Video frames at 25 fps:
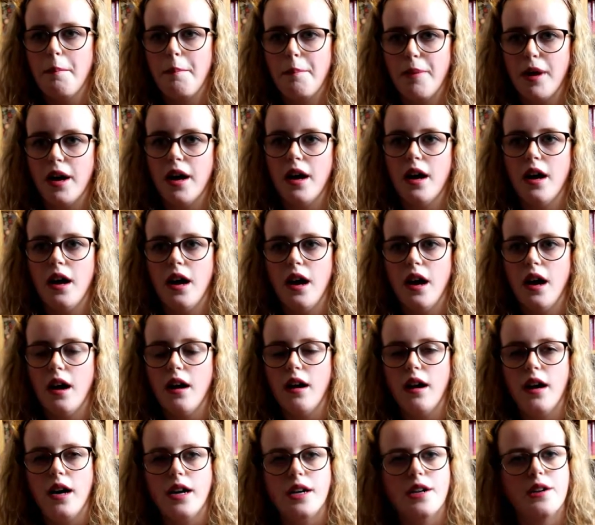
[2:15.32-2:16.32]
but
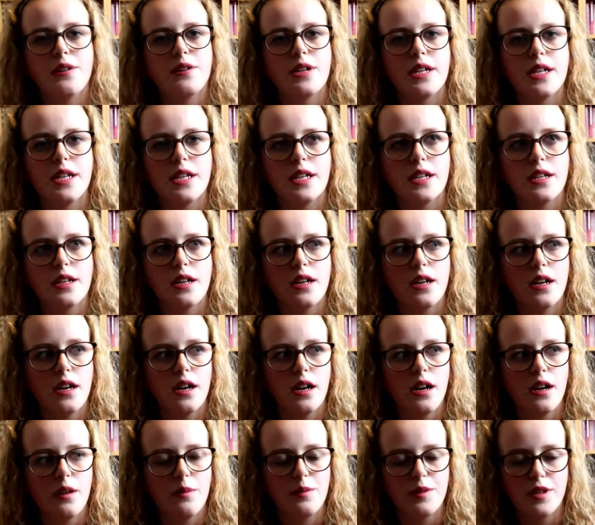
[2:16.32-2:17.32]
I only
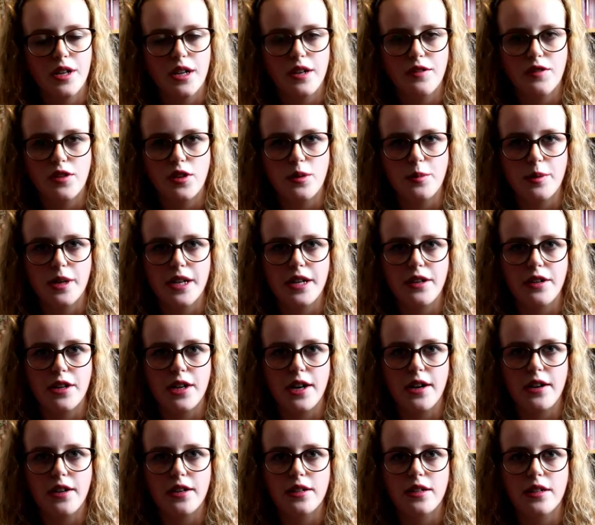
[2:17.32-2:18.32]
observe superhero
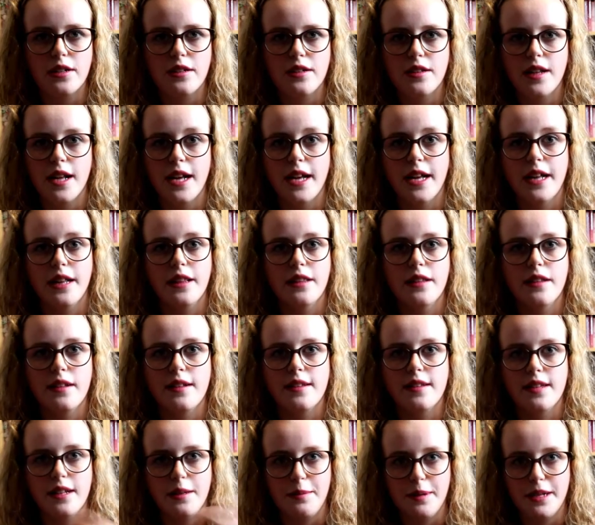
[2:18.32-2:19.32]
characters in the
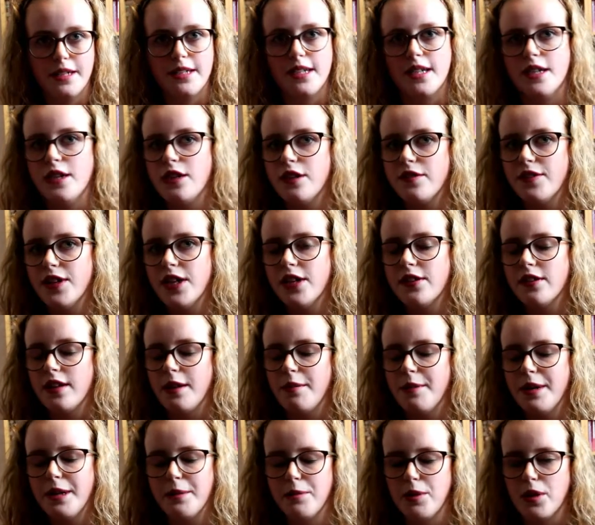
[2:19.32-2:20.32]
cinematic universe. I
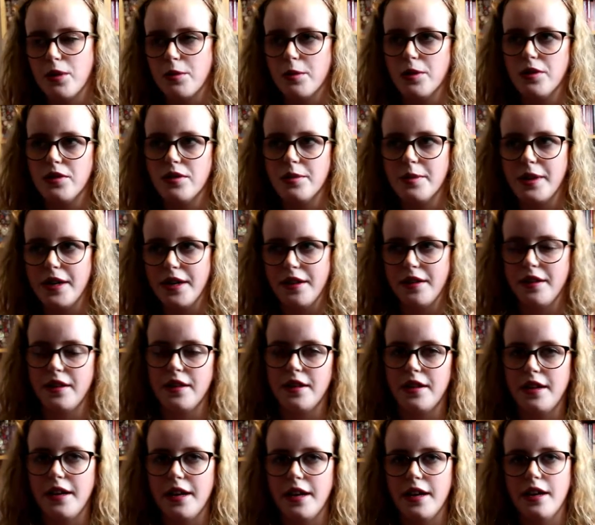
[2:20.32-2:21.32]
made a blog post about it the
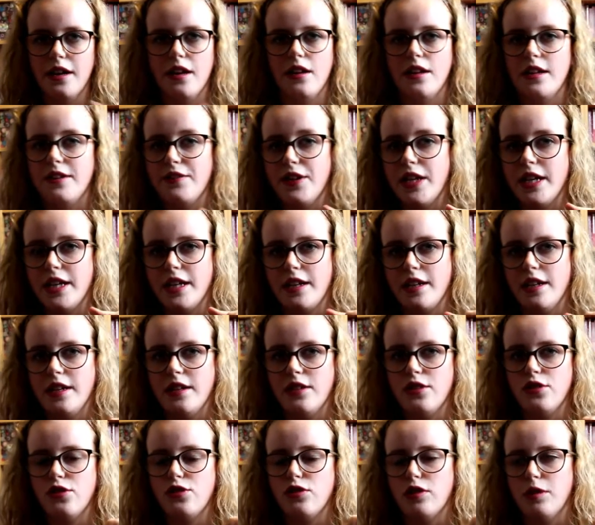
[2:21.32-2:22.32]
other day. I'll leave a link in the
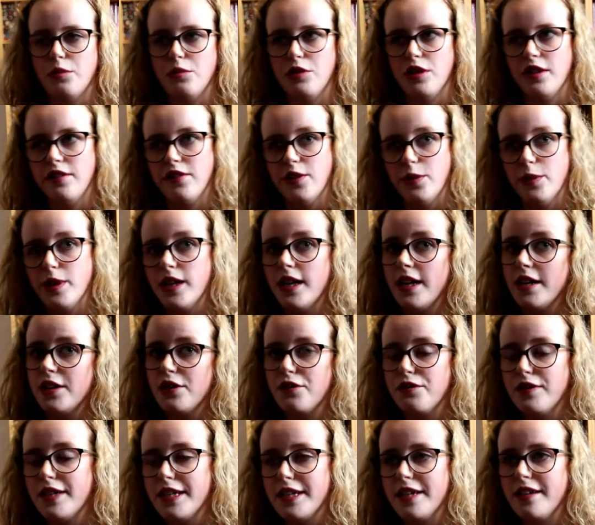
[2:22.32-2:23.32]
description if you would like
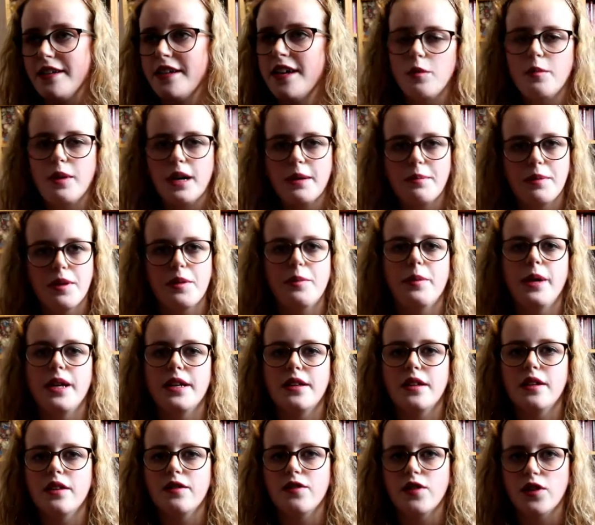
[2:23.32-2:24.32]
to read it. And my
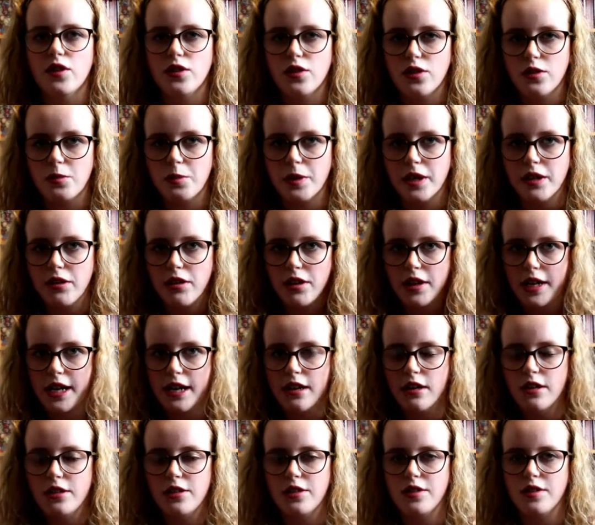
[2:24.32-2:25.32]
perspective on superhero
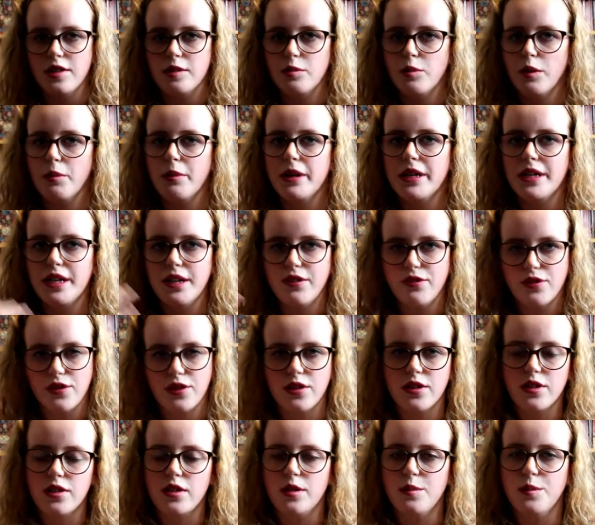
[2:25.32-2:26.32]
characters is probably
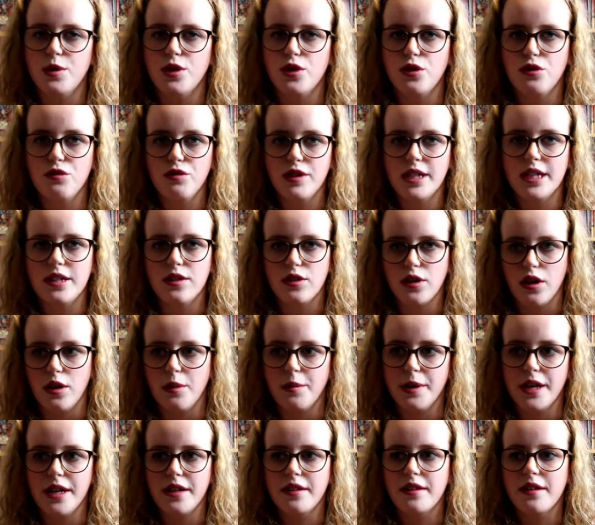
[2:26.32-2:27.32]
different to someone who reads
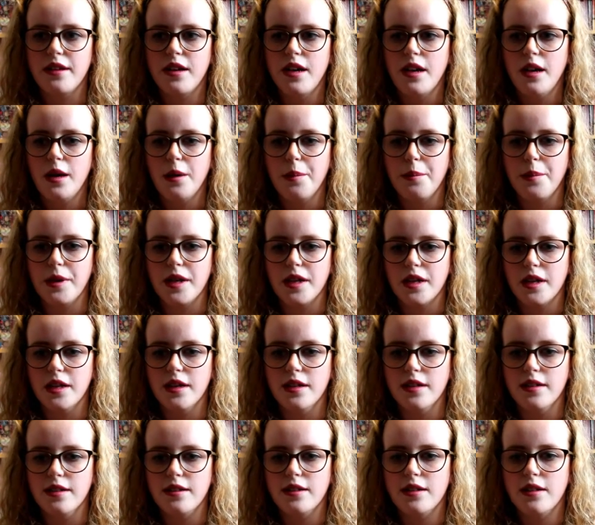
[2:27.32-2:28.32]
comics
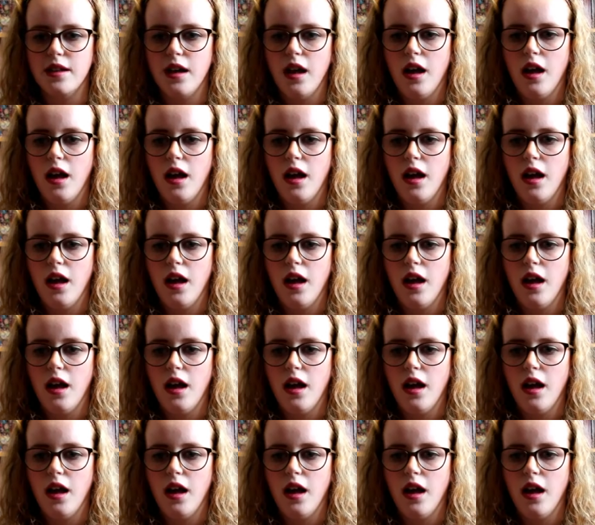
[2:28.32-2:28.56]
because